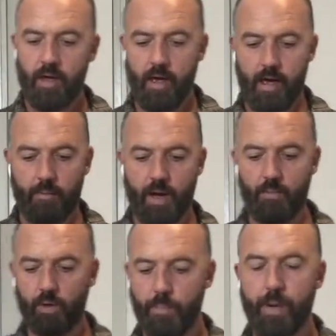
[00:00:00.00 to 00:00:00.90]
And
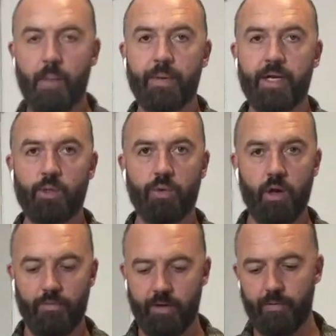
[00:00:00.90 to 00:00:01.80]
we're going to pop it into an
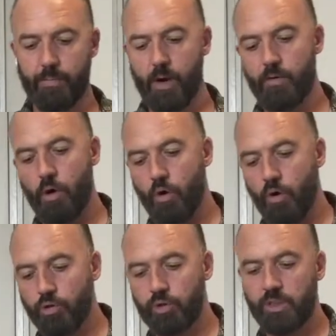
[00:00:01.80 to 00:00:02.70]
oven of about
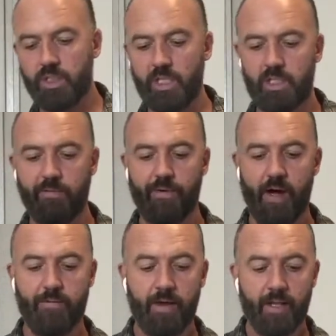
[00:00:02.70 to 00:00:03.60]
165.